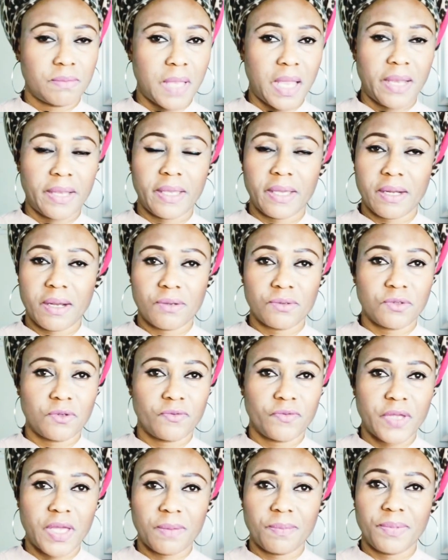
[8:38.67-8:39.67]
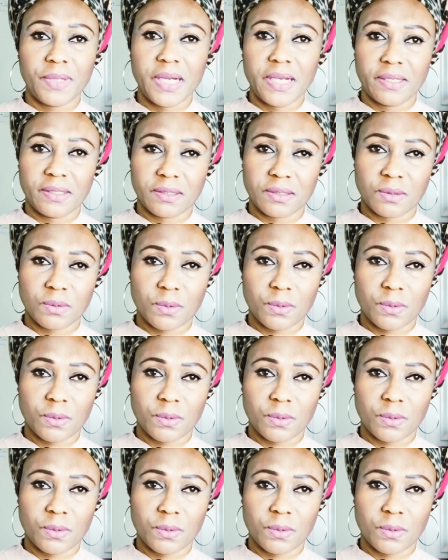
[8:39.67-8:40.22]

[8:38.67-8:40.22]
I get out of that place.